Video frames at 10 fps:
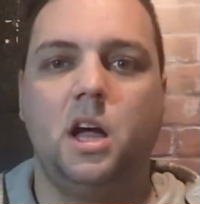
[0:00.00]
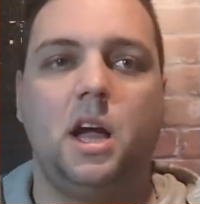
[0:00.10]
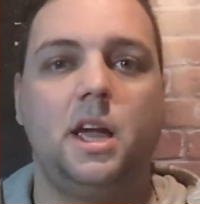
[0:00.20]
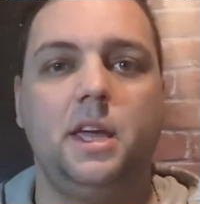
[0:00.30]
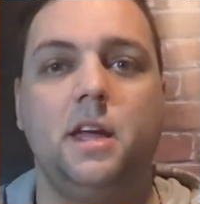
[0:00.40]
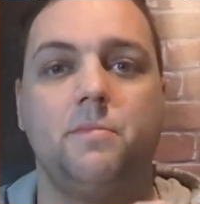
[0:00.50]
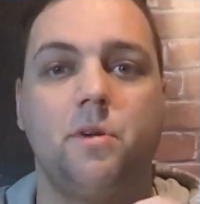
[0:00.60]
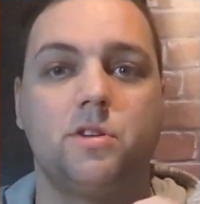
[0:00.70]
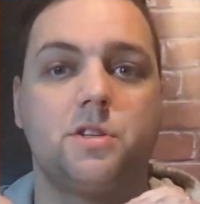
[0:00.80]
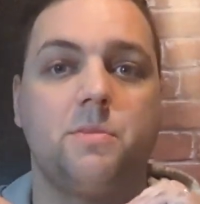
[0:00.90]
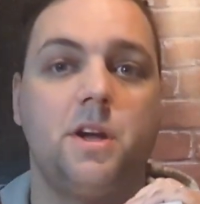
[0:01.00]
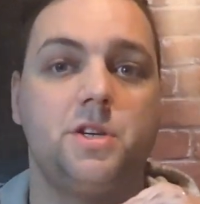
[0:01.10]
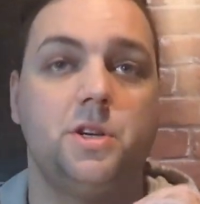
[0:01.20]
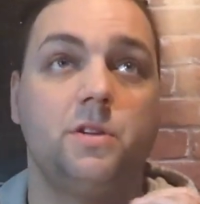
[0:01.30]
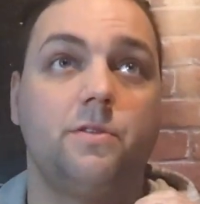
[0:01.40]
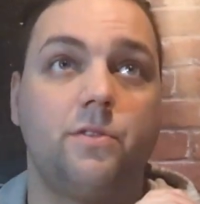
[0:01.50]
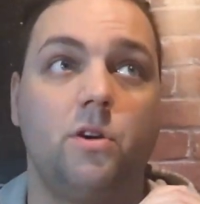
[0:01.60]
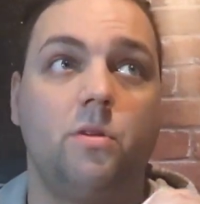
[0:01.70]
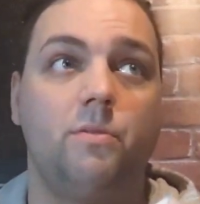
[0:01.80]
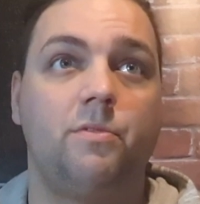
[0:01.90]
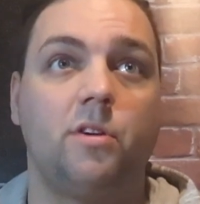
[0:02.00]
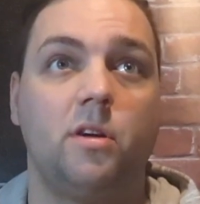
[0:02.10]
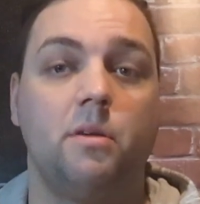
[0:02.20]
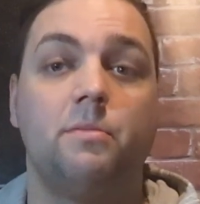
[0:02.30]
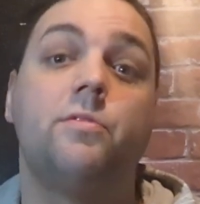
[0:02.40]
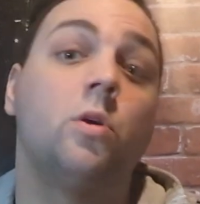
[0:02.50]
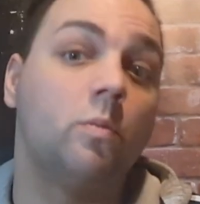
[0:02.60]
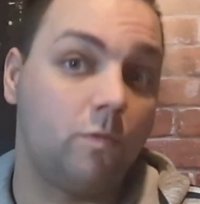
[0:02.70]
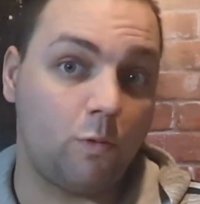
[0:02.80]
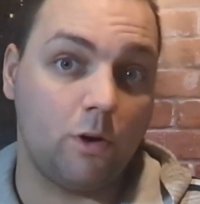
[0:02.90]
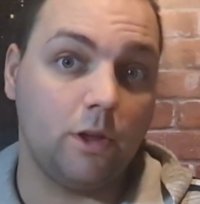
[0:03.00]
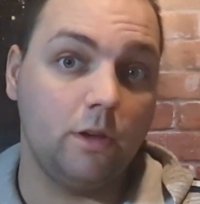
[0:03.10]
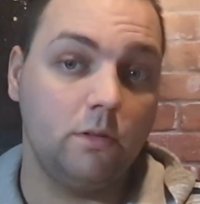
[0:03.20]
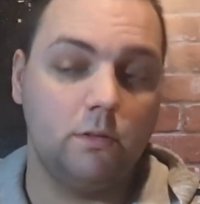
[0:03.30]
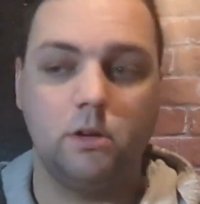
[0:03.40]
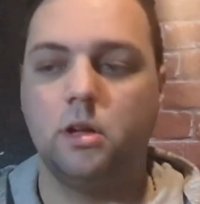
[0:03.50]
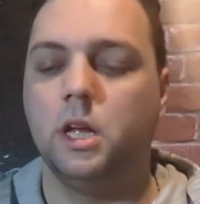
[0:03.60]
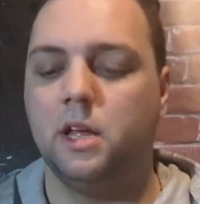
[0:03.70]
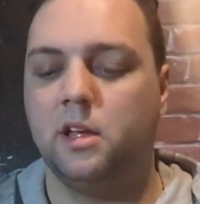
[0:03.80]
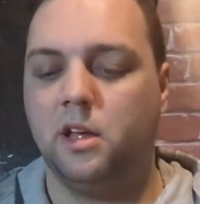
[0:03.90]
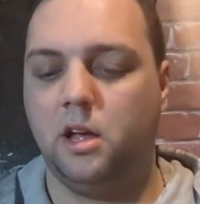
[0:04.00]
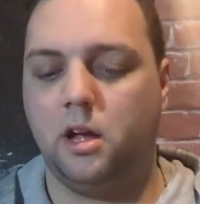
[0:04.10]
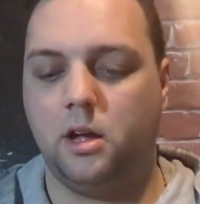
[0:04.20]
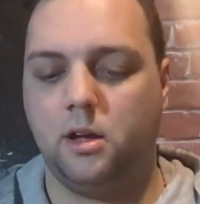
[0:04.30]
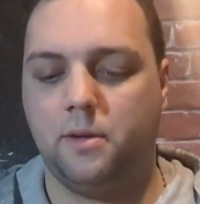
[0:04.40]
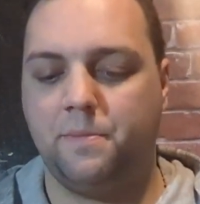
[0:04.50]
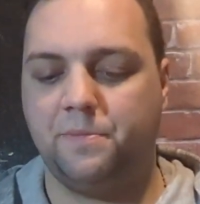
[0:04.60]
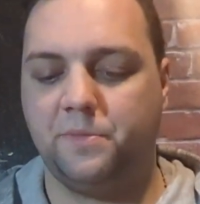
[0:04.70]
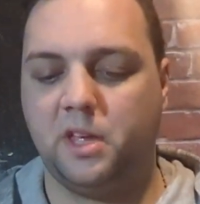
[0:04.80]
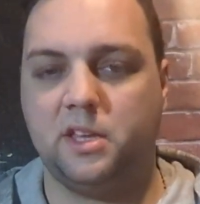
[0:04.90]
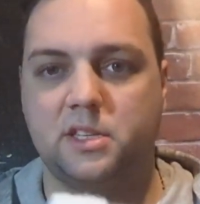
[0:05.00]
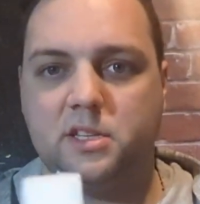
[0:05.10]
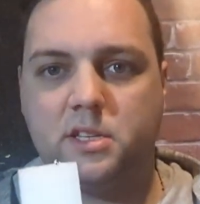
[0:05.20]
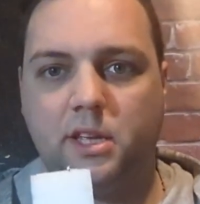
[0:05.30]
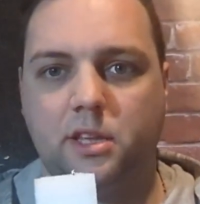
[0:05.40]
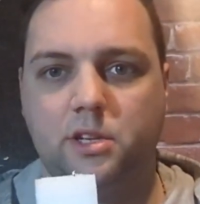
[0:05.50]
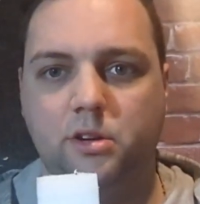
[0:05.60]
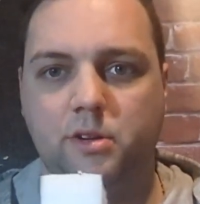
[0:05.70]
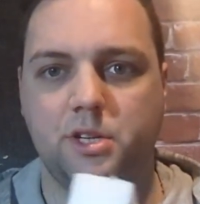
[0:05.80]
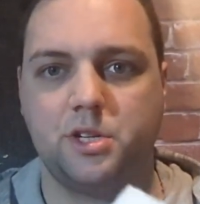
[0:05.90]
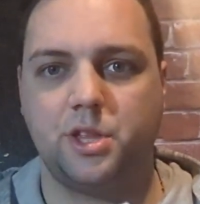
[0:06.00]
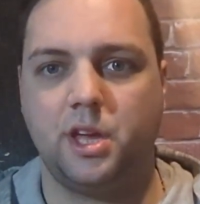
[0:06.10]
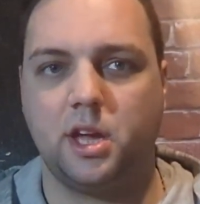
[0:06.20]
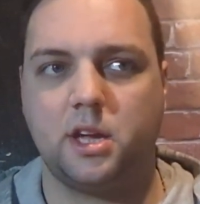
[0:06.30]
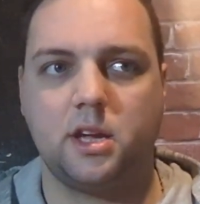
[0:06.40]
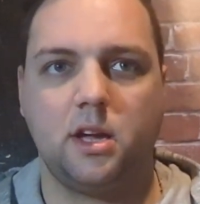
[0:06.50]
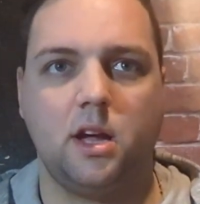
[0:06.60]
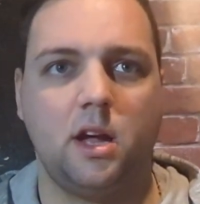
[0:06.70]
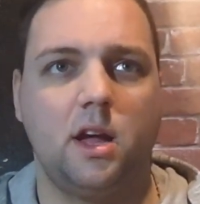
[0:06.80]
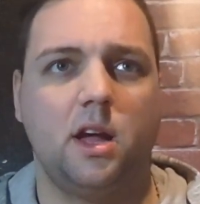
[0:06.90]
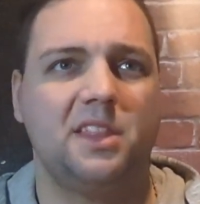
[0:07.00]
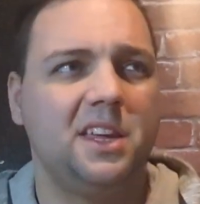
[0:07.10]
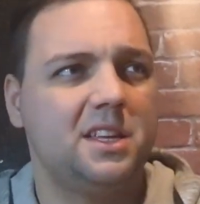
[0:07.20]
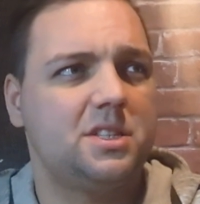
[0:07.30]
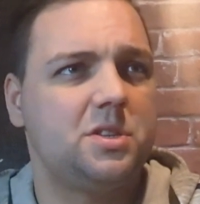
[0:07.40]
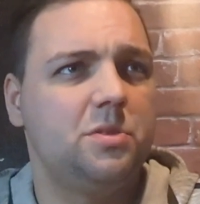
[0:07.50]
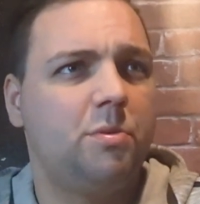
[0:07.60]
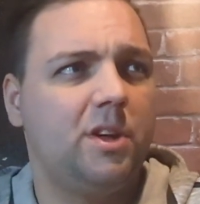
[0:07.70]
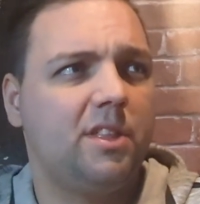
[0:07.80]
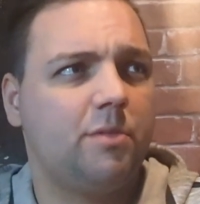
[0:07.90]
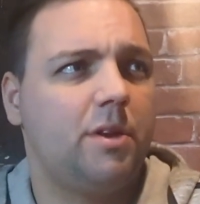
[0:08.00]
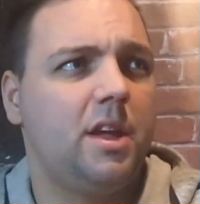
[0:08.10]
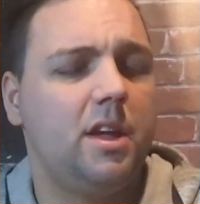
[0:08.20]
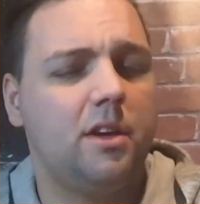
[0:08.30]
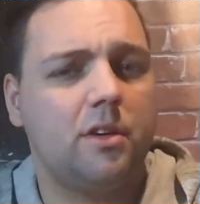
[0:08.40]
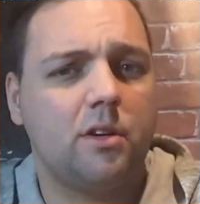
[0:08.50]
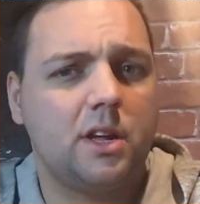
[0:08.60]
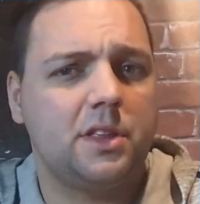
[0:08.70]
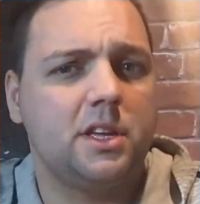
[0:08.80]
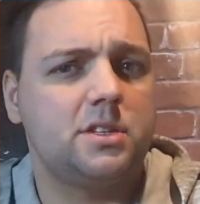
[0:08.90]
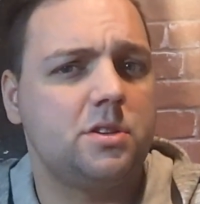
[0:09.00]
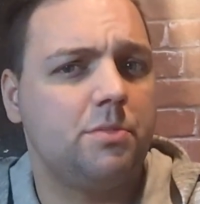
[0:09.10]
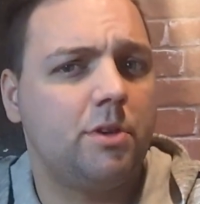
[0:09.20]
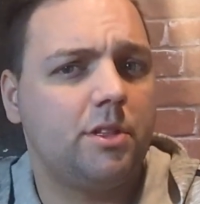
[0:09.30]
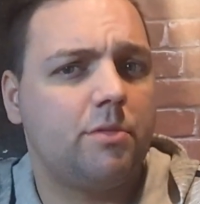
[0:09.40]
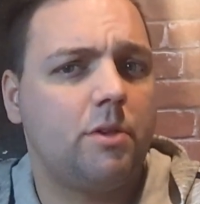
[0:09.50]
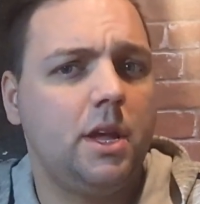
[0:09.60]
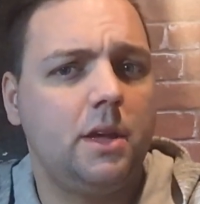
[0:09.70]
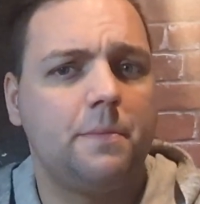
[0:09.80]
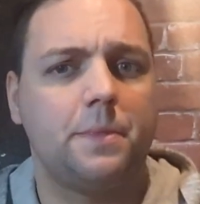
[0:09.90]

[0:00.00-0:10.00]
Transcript: I get most of my shield foam from Foam for You. And this is like the 2-inch thick. I think it's 2.3. I think it's 2.3.